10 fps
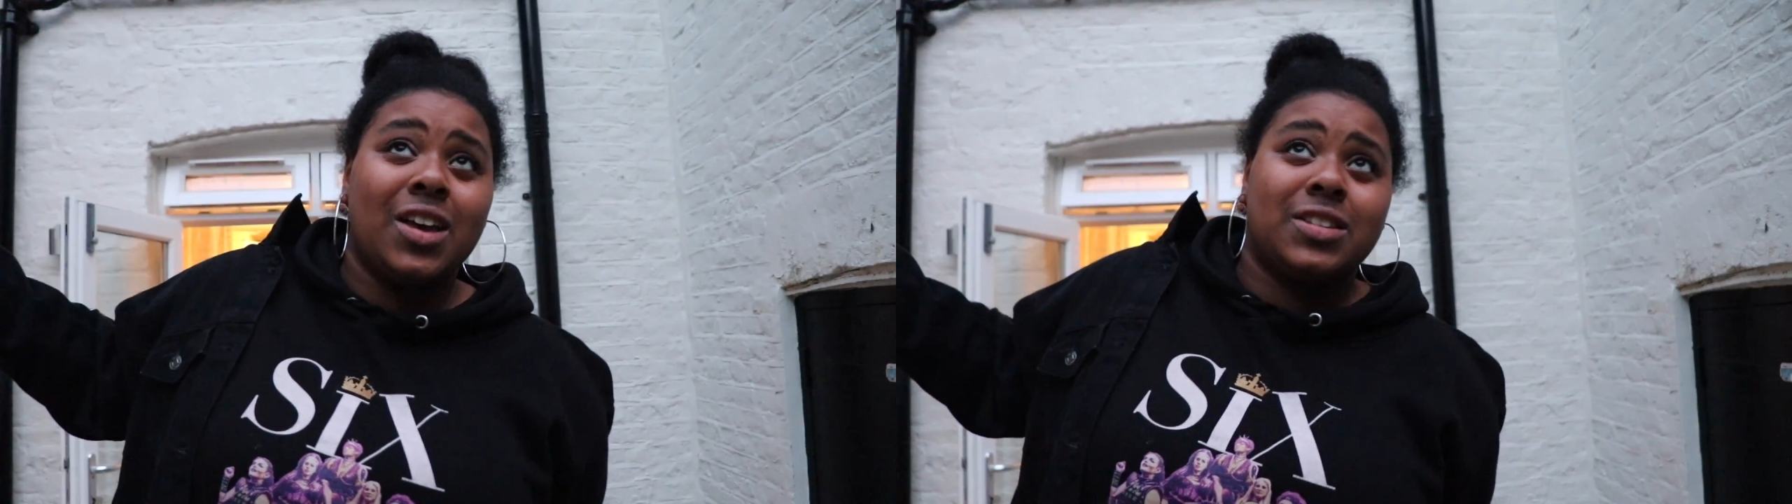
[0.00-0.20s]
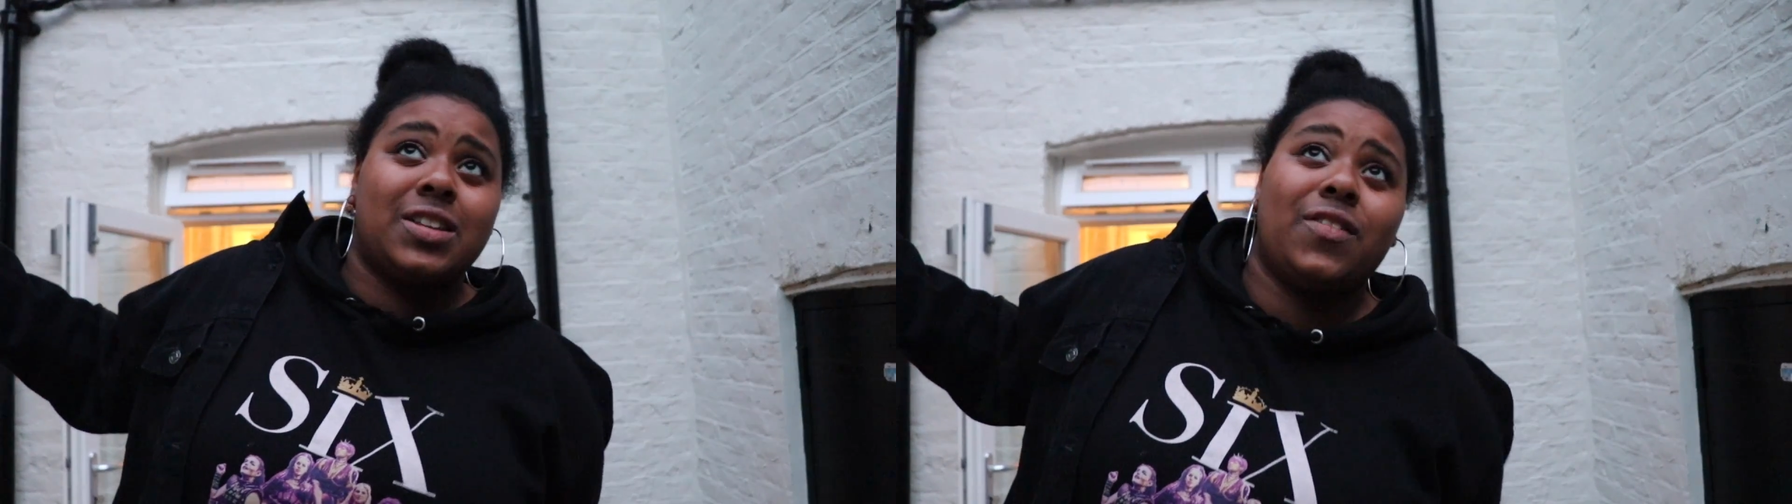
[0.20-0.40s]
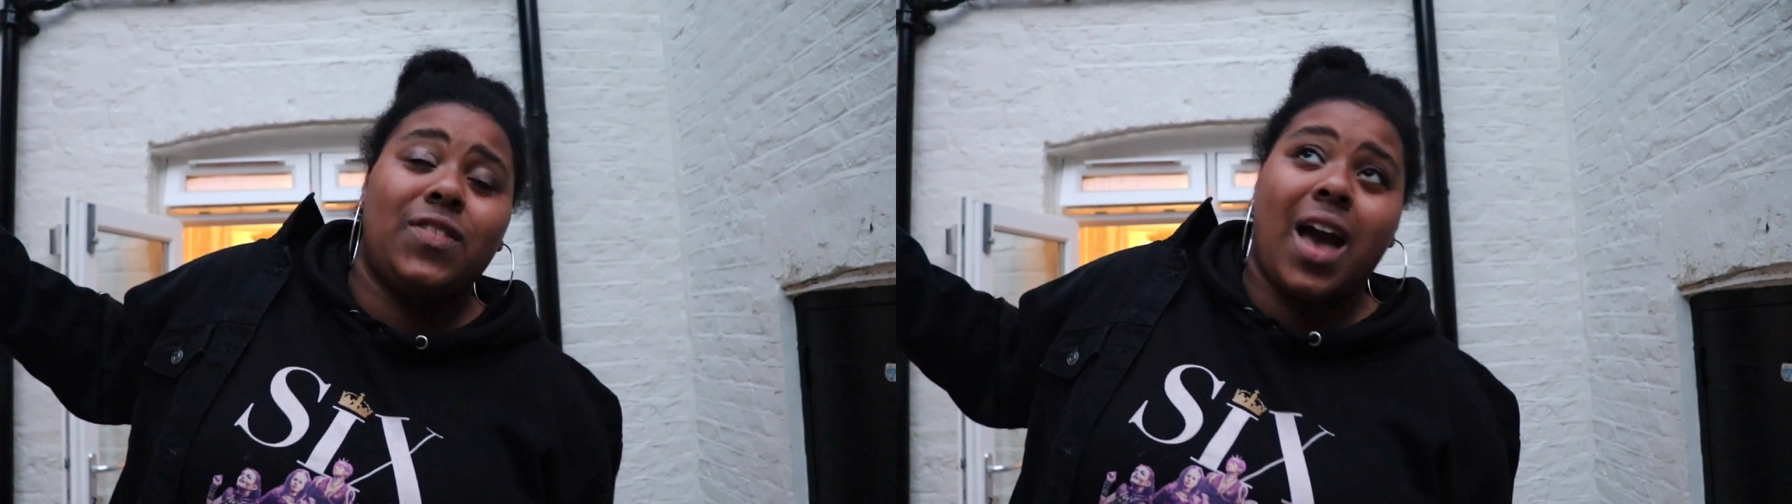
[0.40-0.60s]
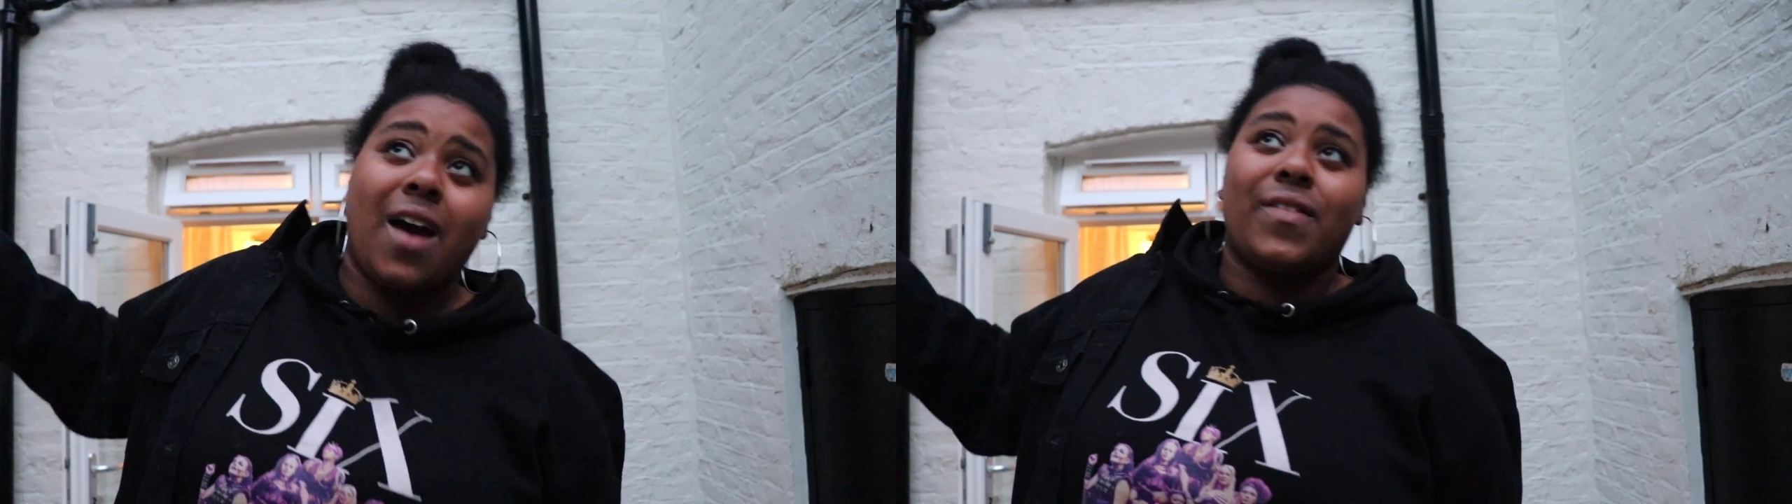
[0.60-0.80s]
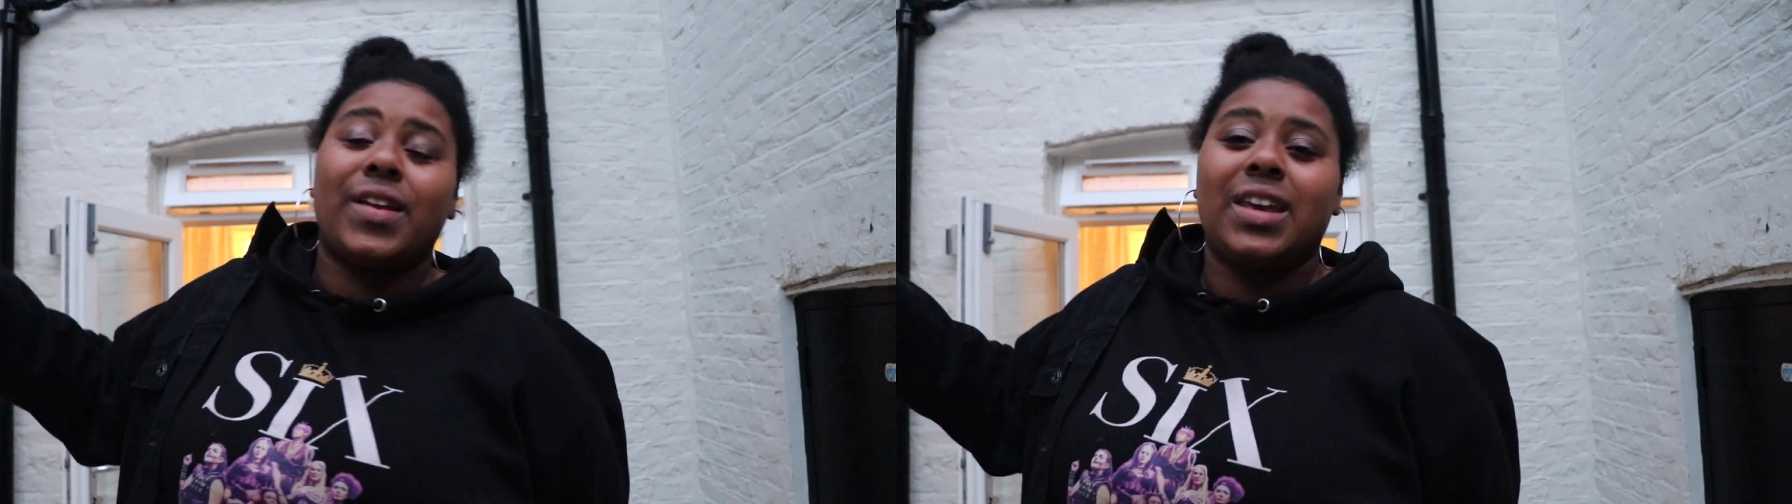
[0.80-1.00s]
So if you
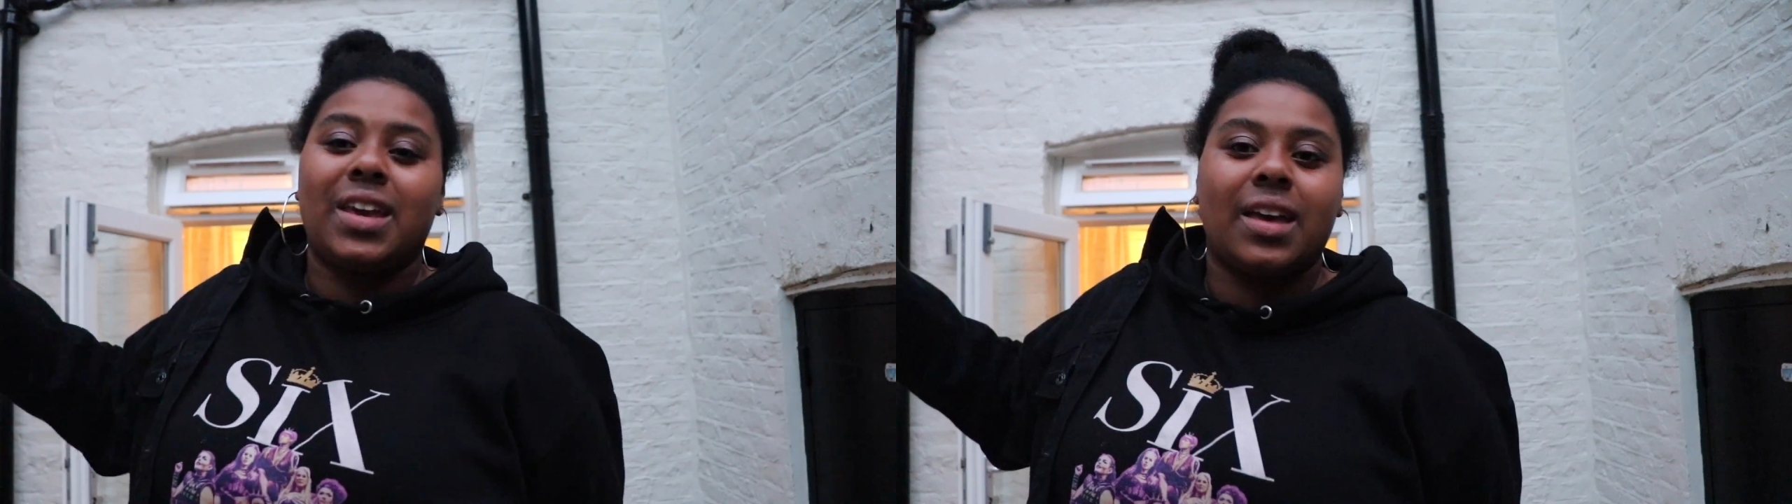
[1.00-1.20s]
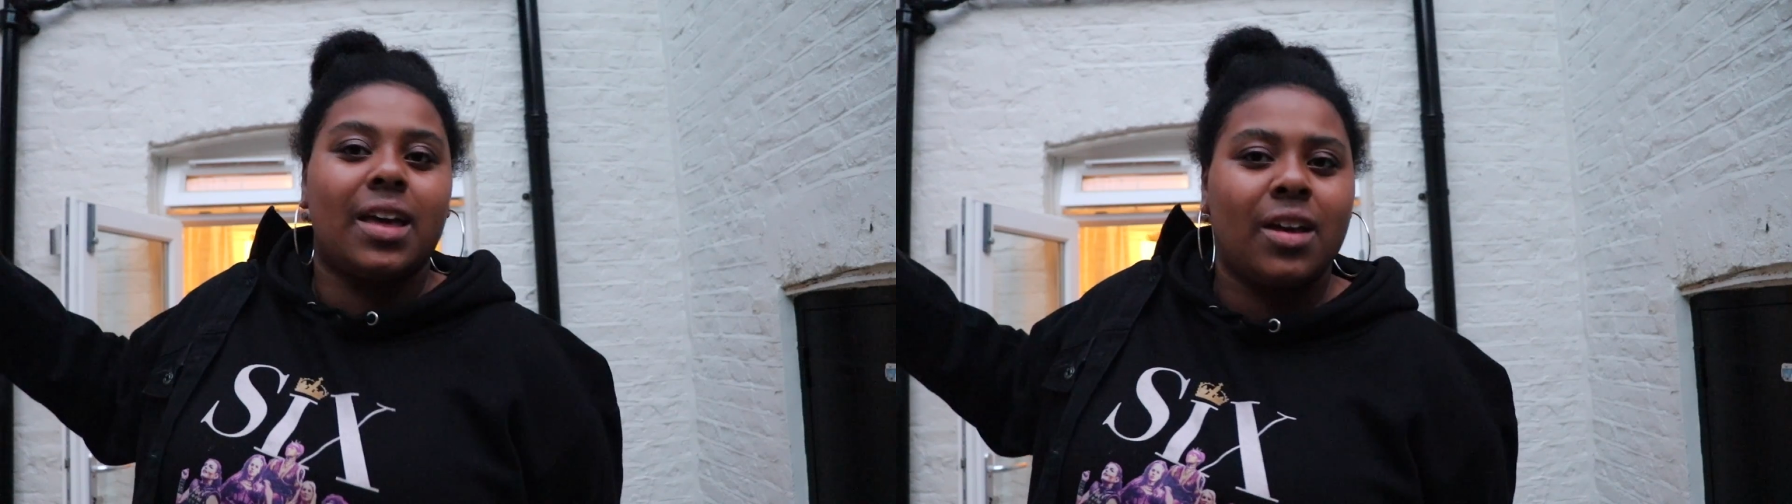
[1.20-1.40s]
have any